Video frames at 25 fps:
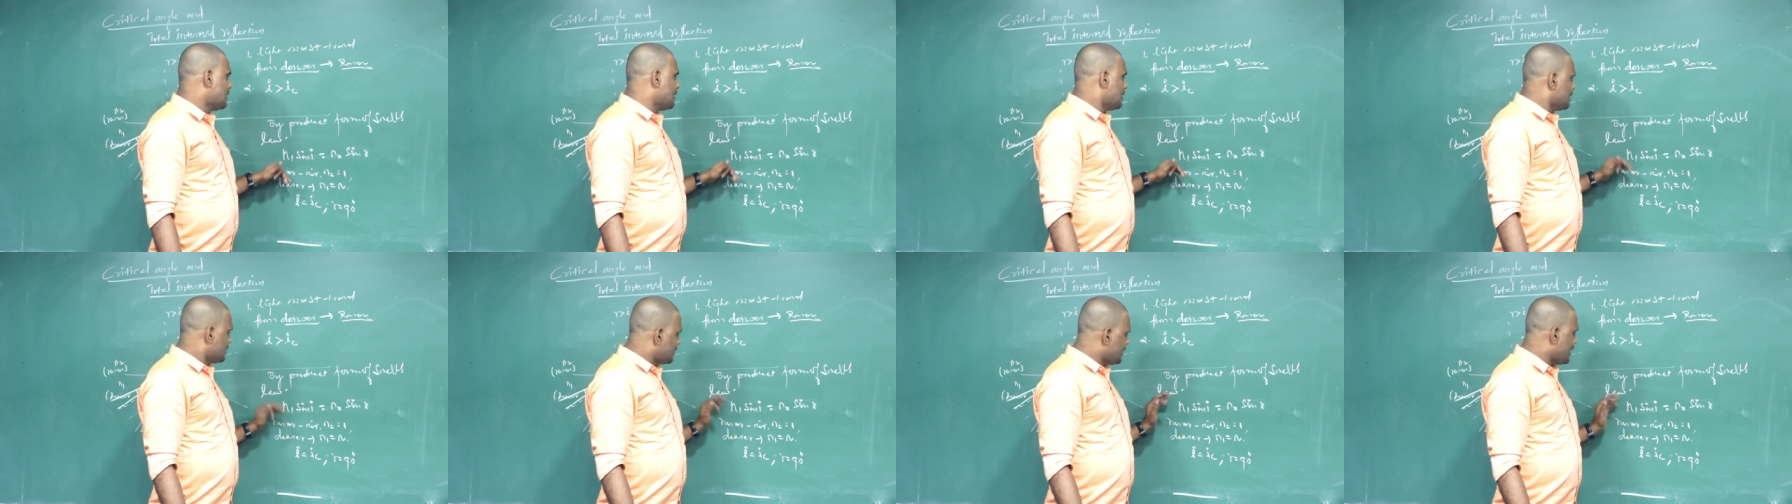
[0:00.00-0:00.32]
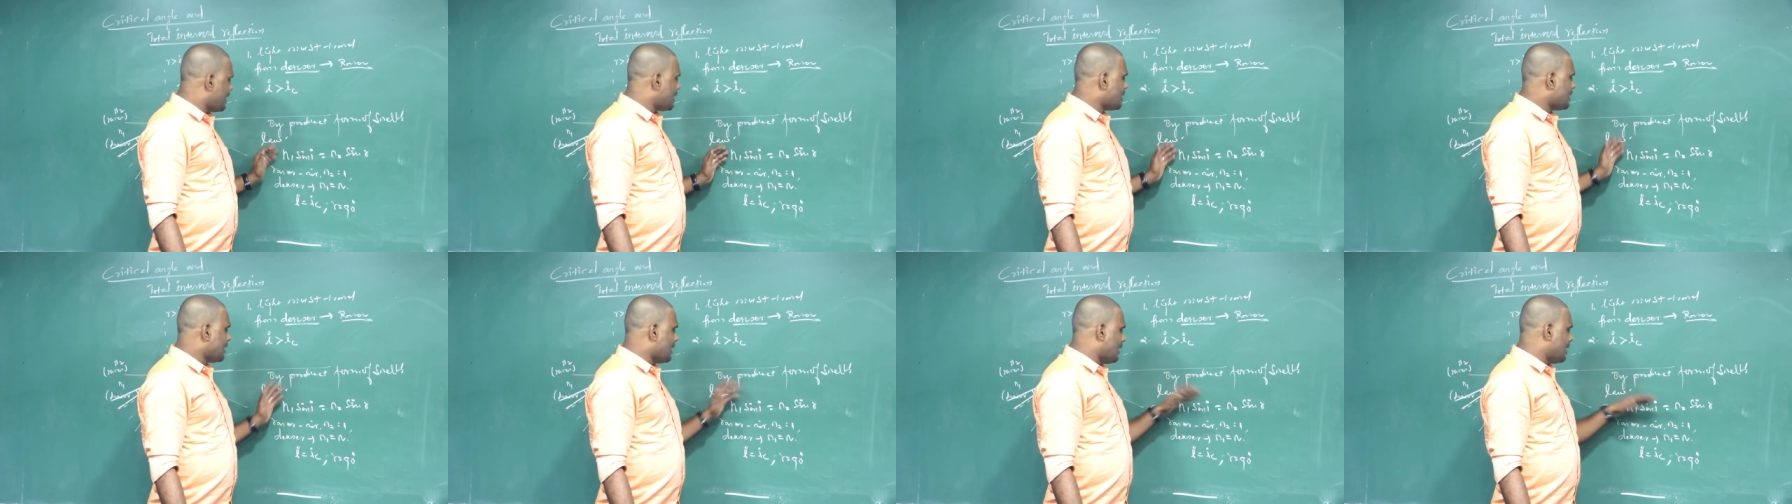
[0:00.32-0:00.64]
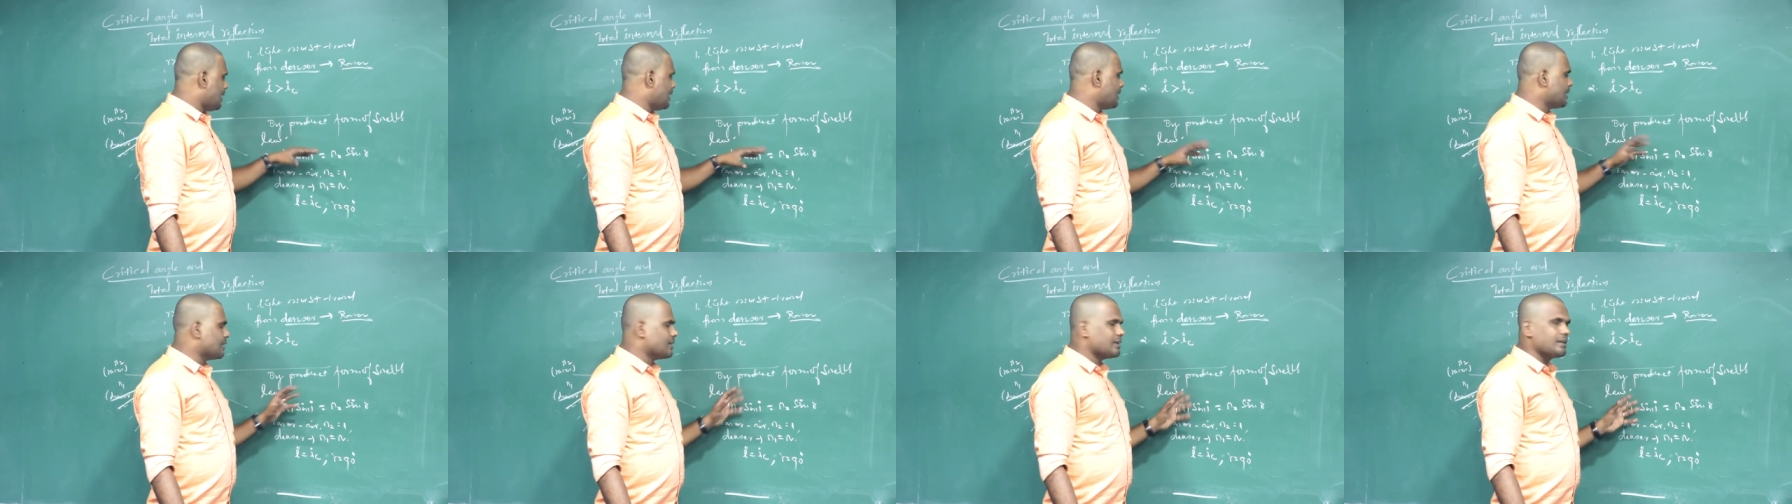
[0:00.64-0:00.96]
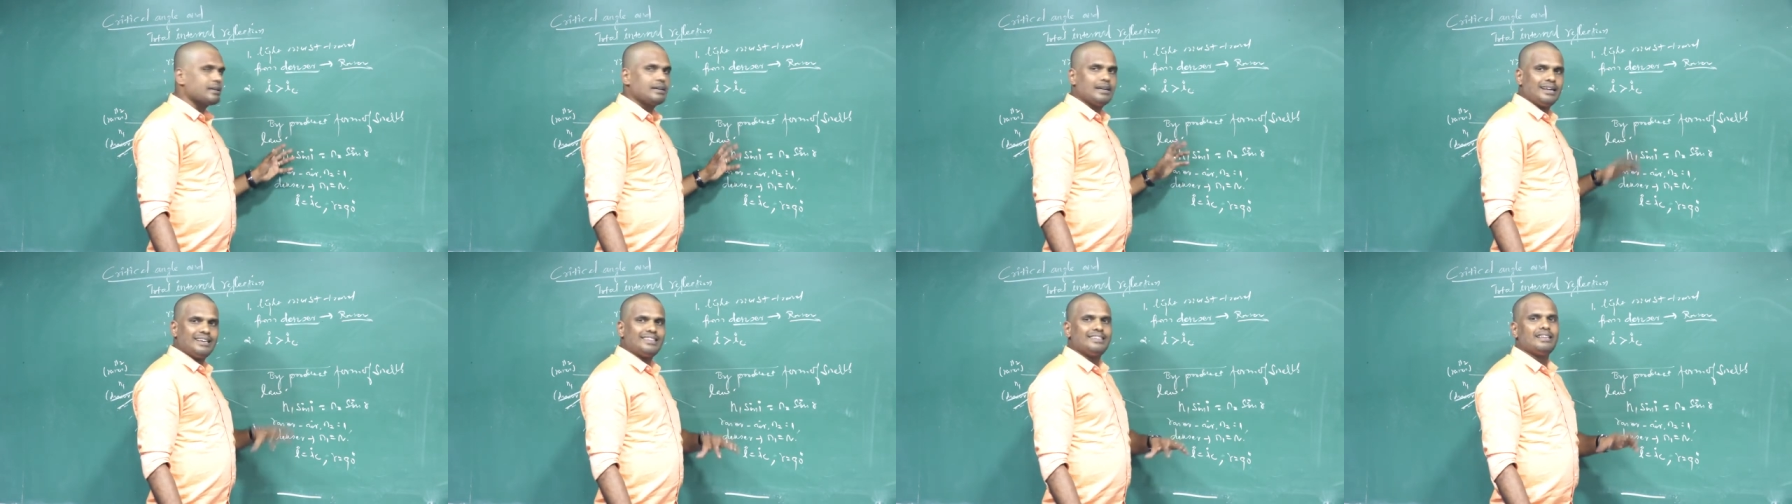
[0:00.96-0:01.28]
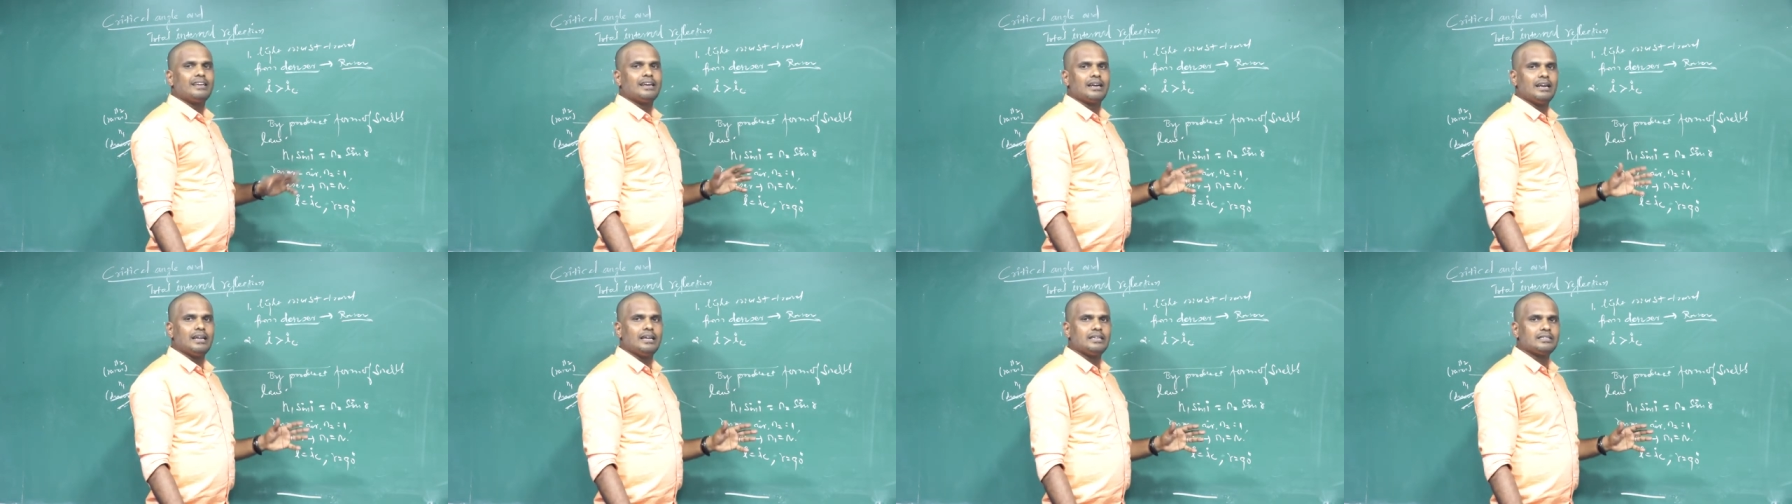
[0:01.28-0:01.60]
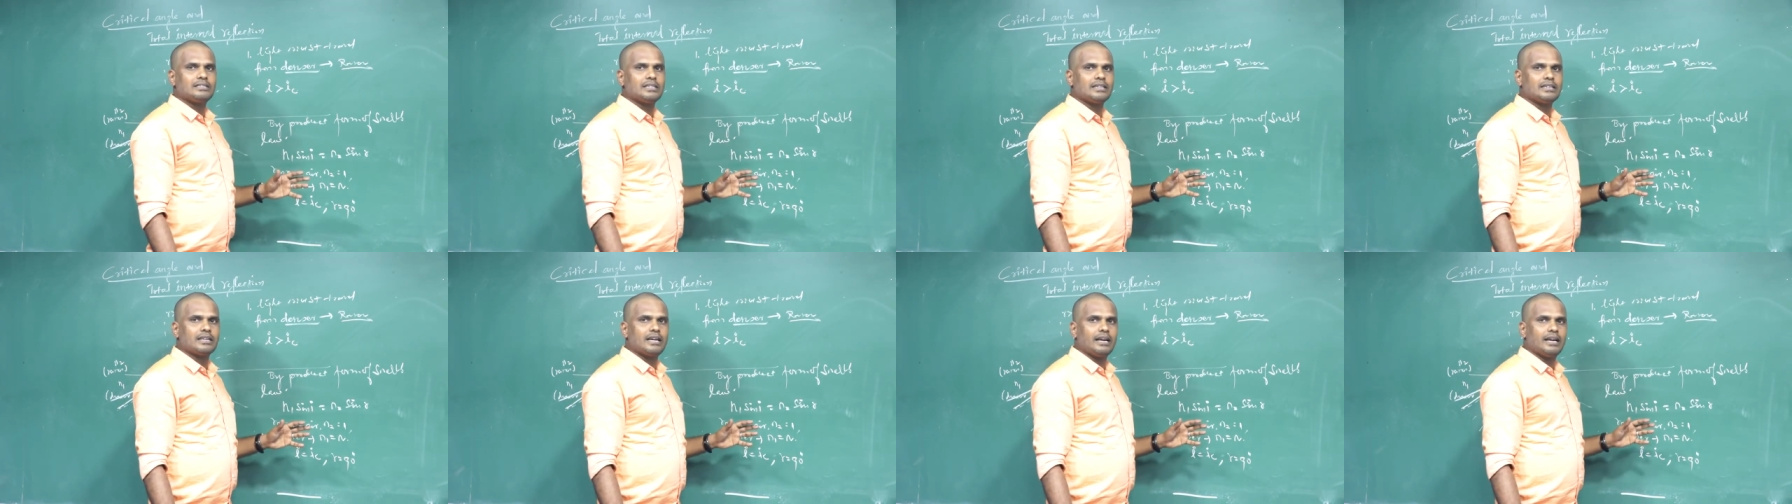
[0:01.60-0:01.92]
then I will get the
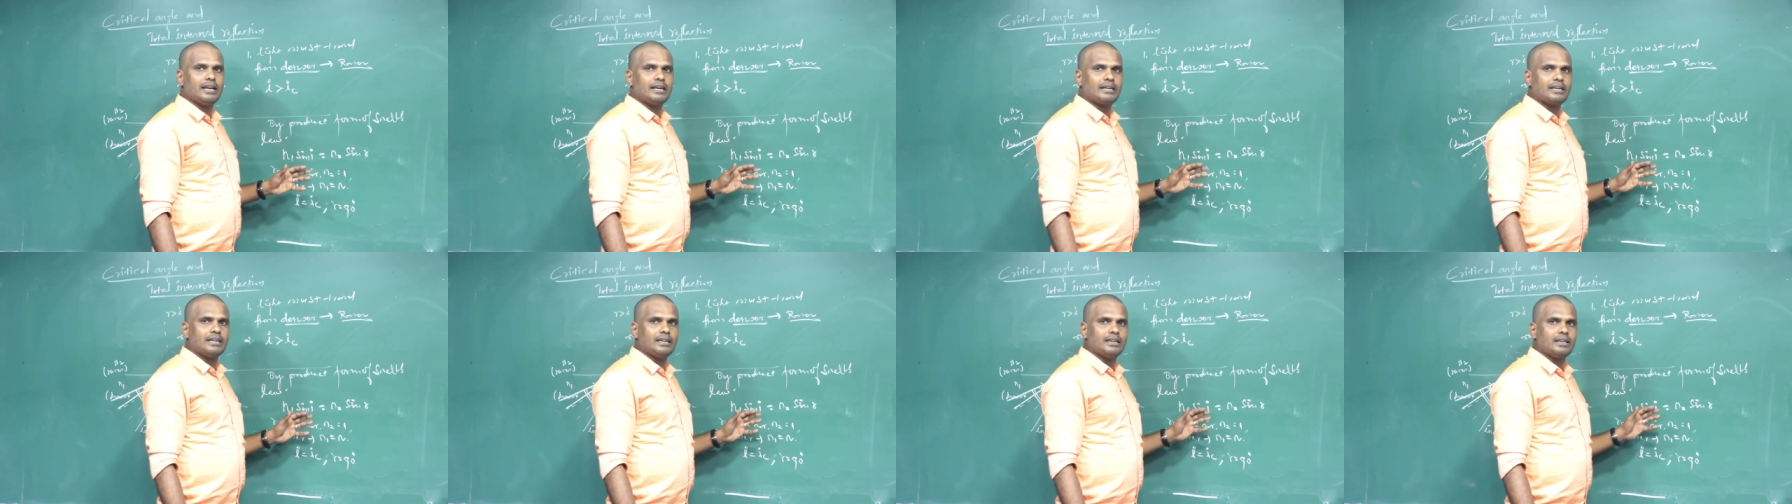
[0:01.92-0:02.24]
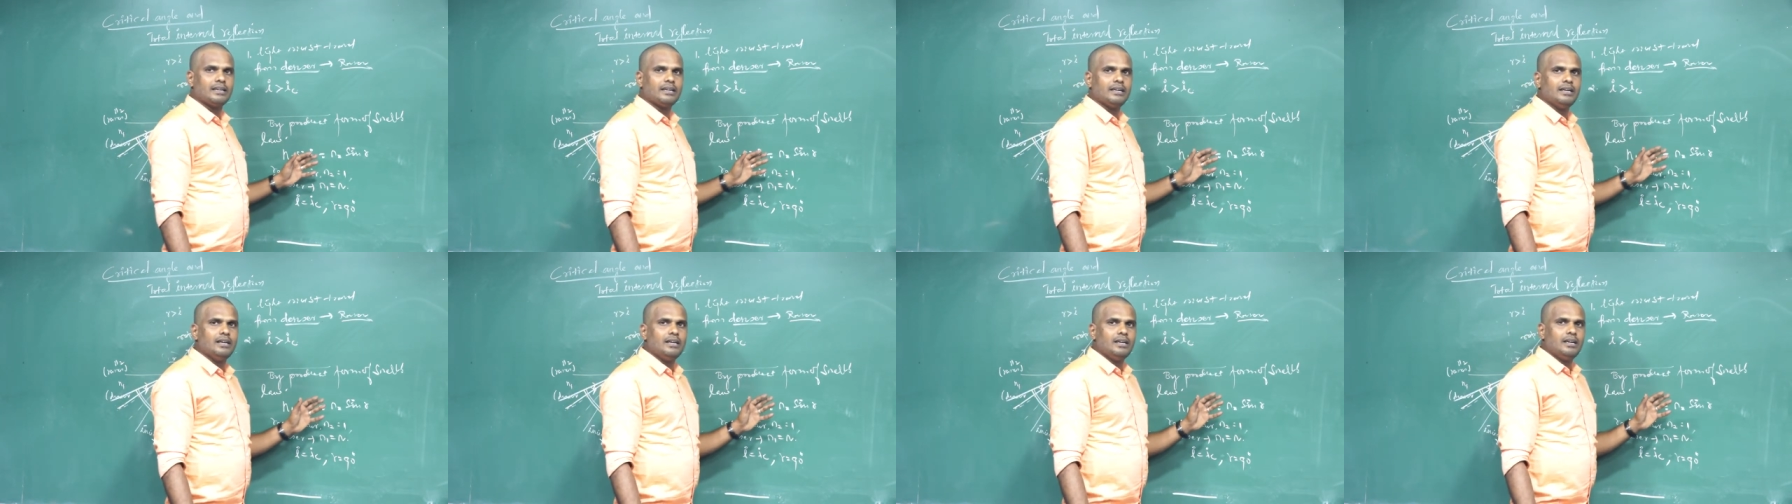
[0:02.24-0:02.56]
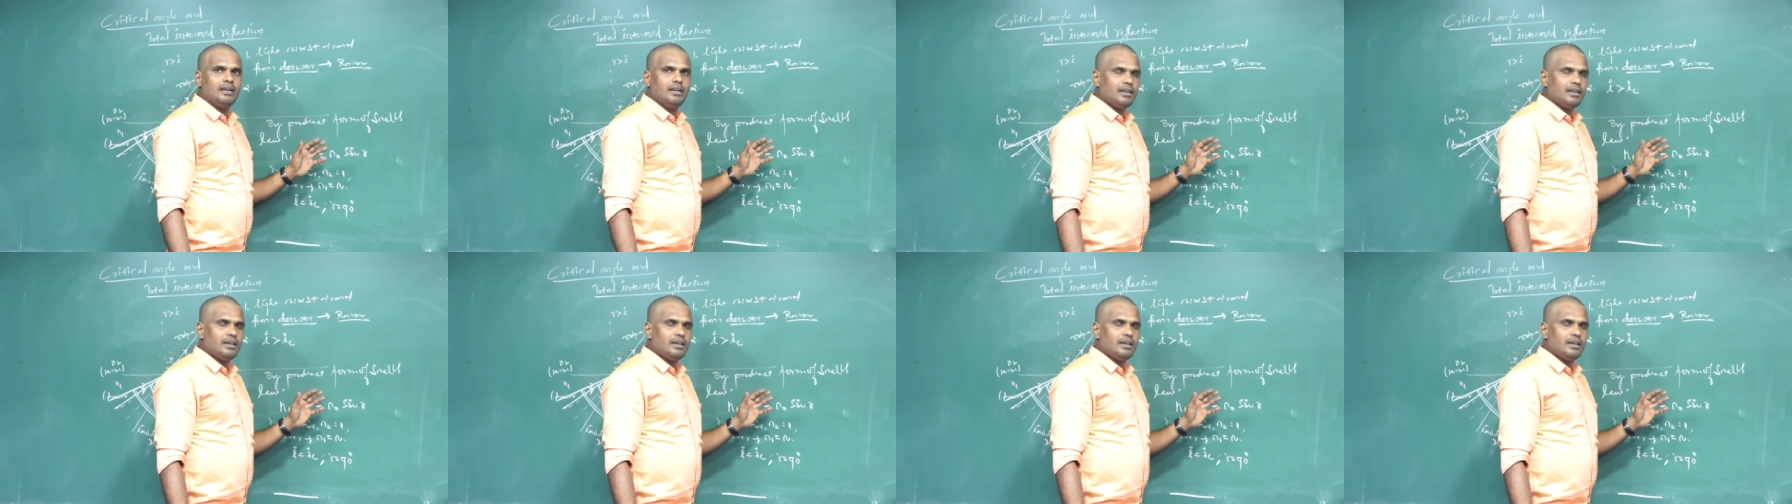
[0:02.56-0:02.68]
relation connecting